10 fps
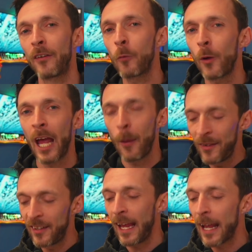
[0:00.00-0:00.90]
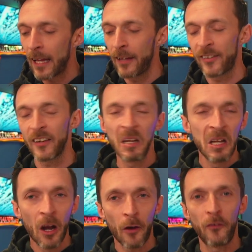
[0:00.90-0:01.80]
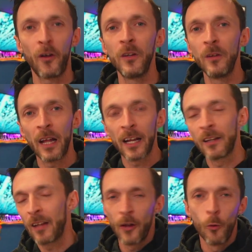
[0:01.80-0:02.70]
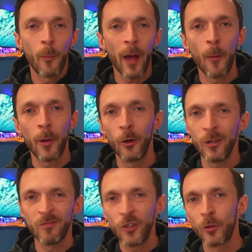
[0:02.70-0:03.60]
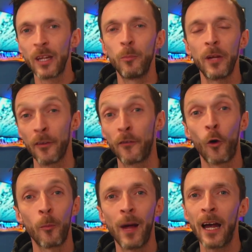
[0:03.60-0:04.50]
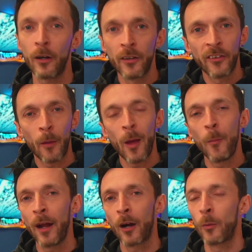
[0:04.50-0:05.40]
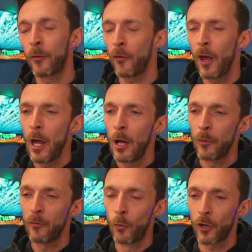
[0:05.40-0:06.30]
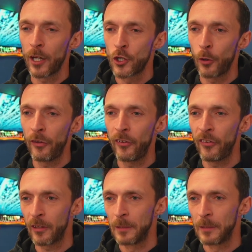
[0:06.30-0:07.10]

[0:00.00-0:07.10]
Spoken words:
I'm quite happy to get guys that are fun, I know a bit about, and you can play the form patterns a bit better with more kind of choices.